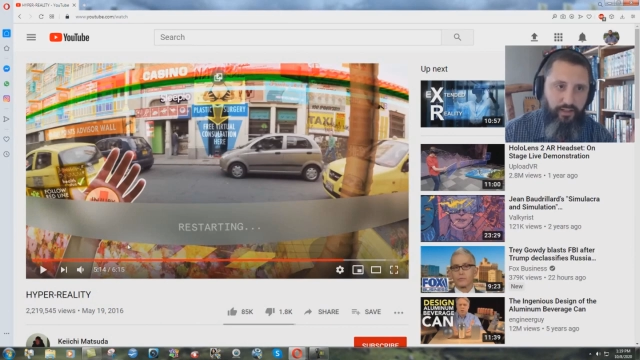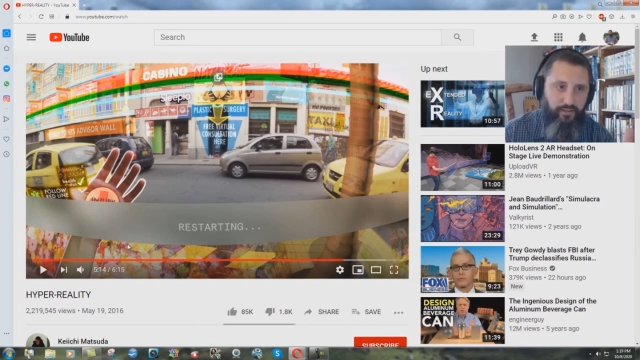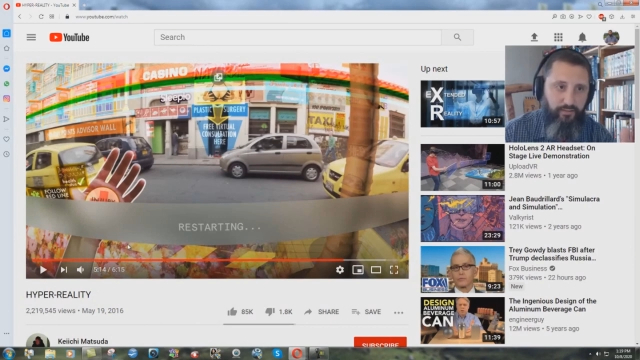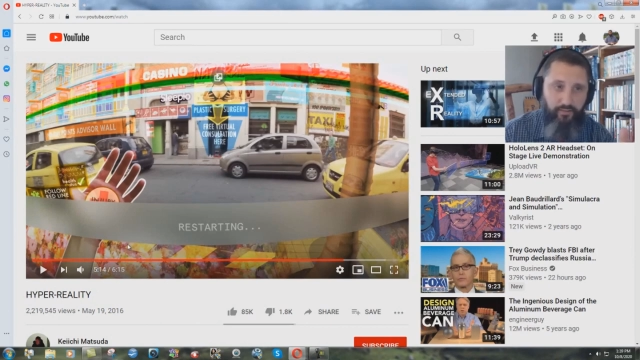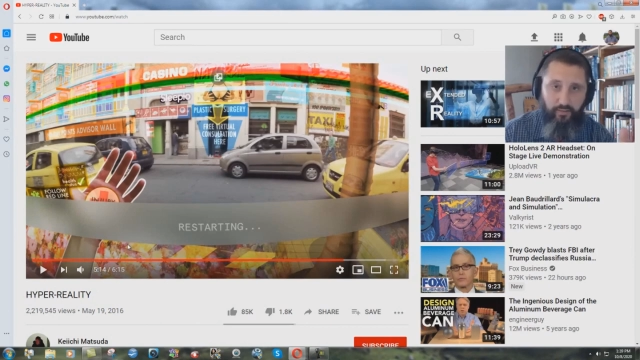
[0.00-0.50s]

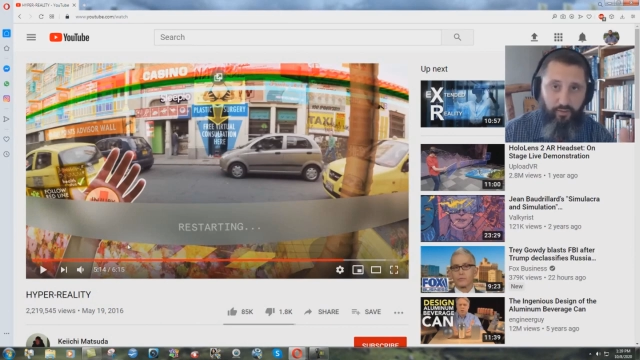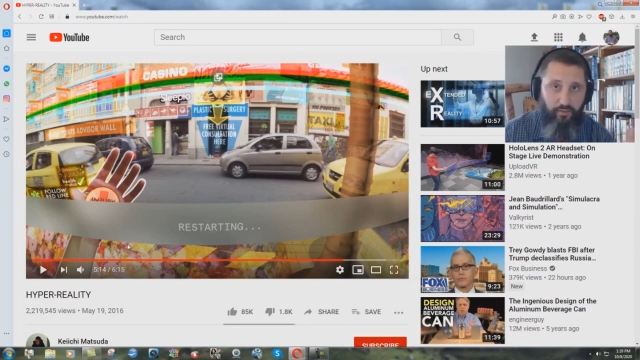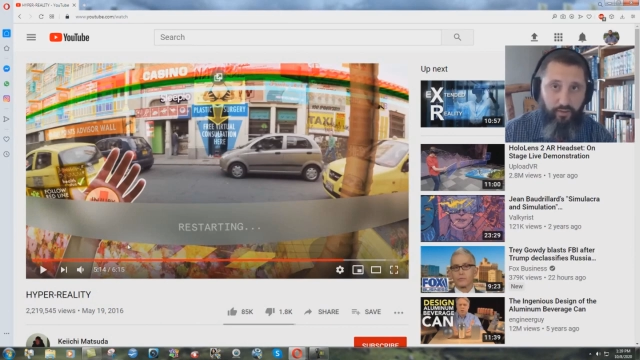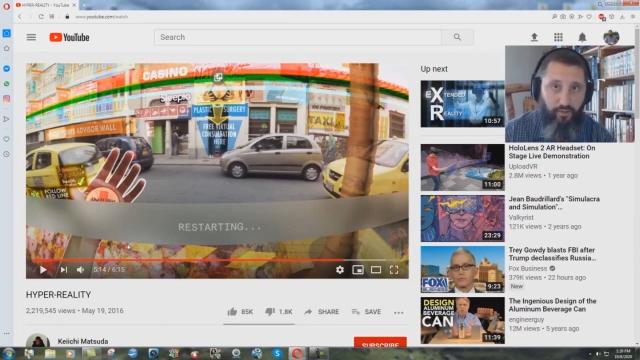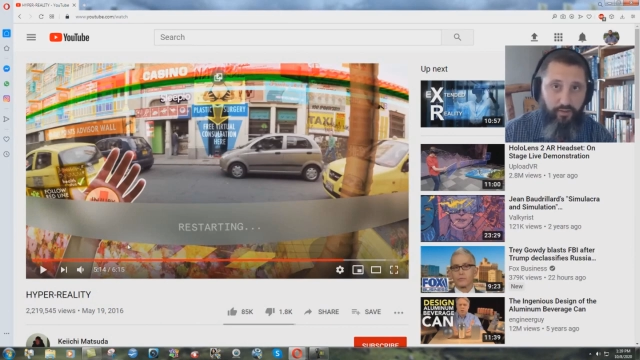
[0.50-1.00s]
and
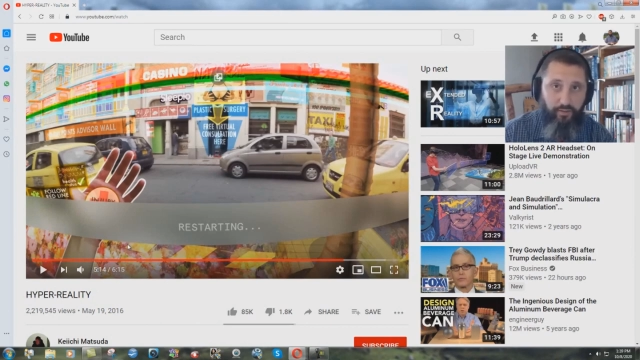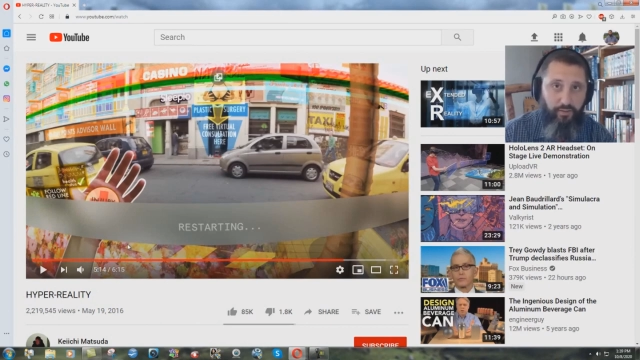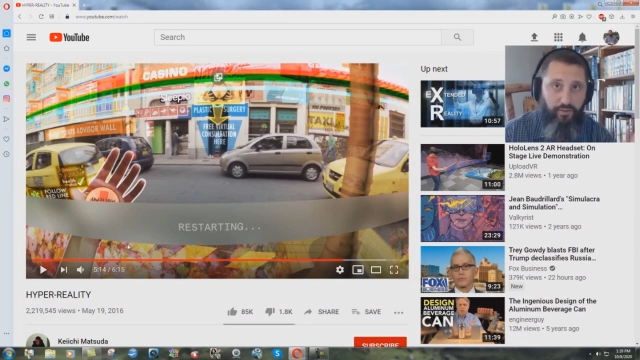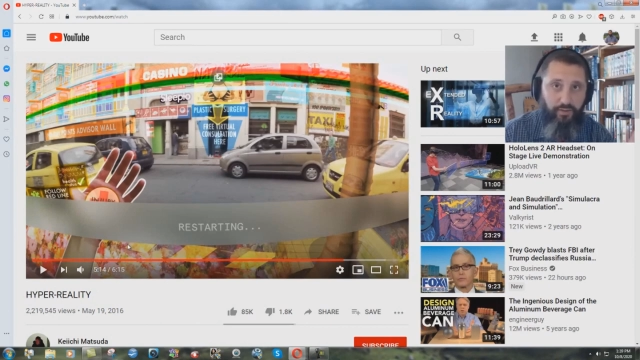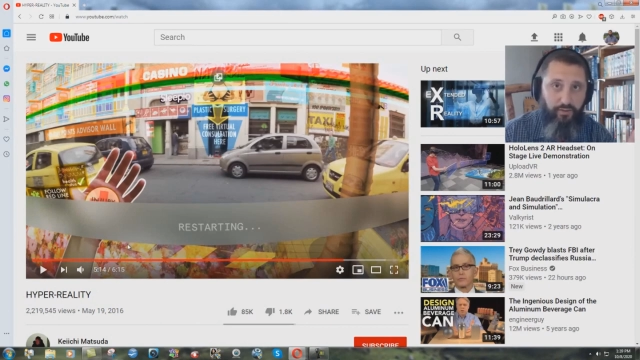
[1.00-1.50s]
early on they
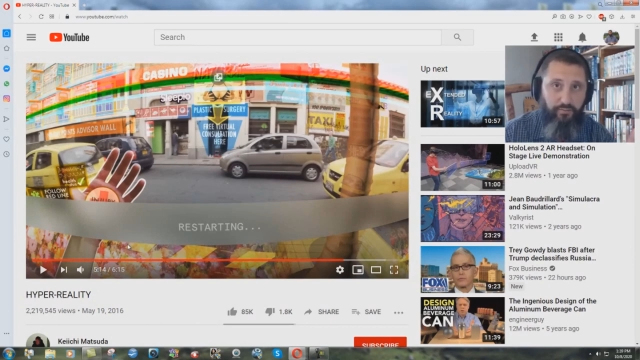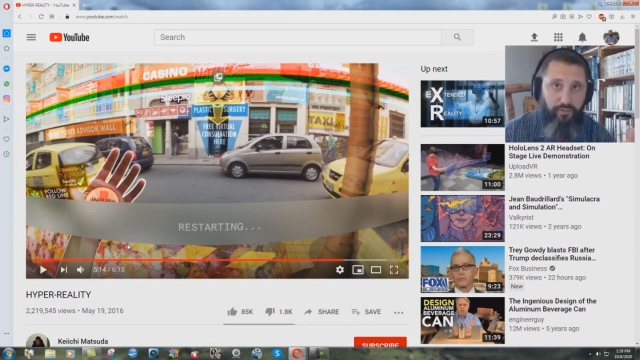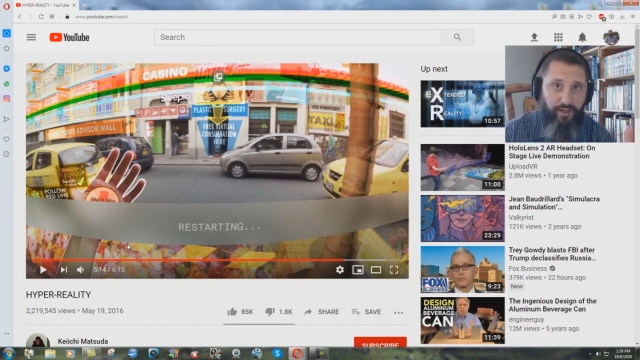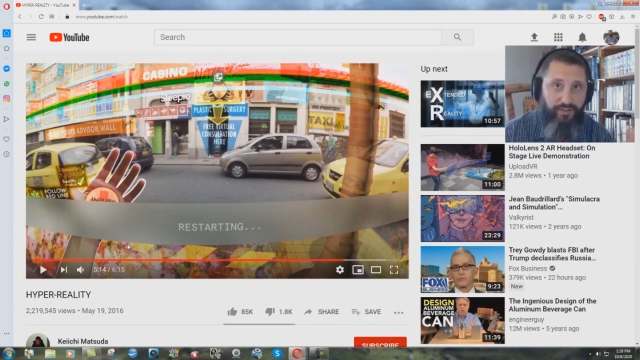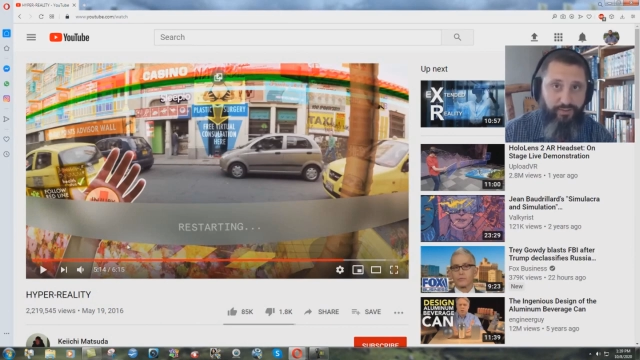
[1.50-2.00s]
were using
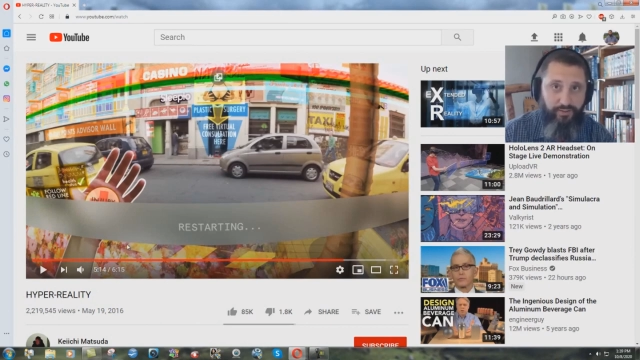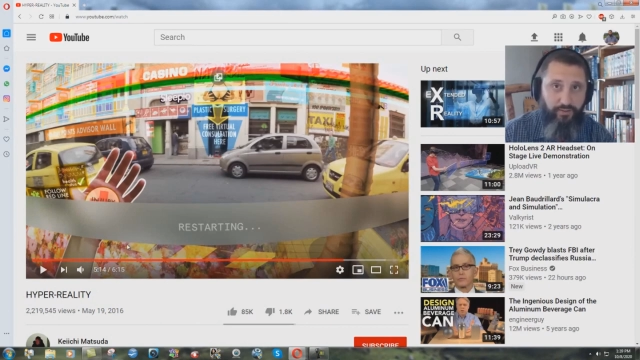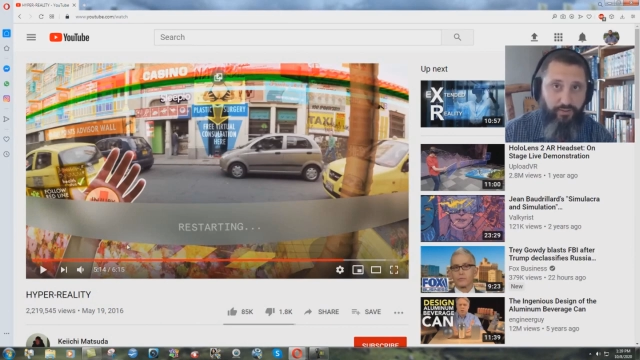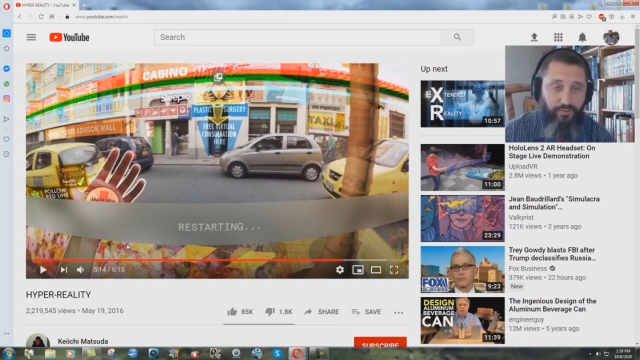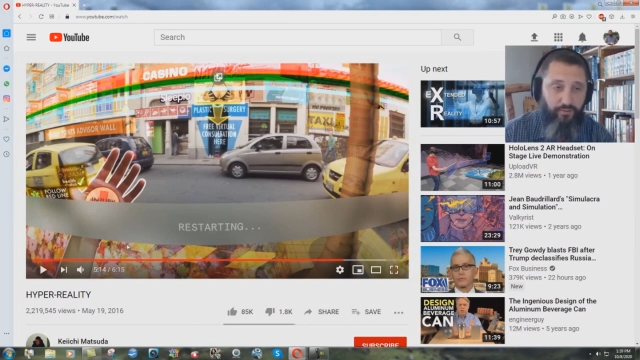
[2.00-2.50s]

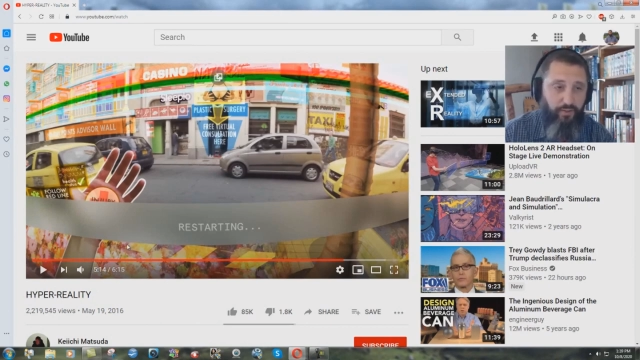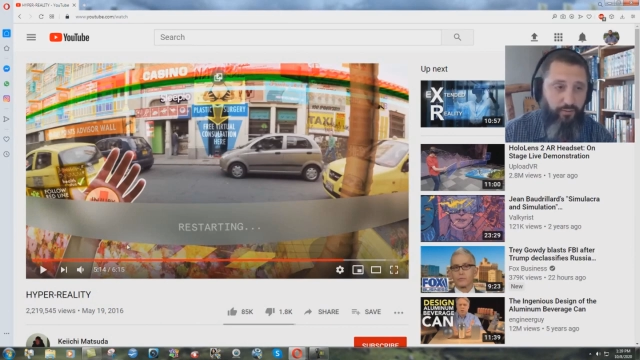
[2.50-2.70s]
prostitutes and,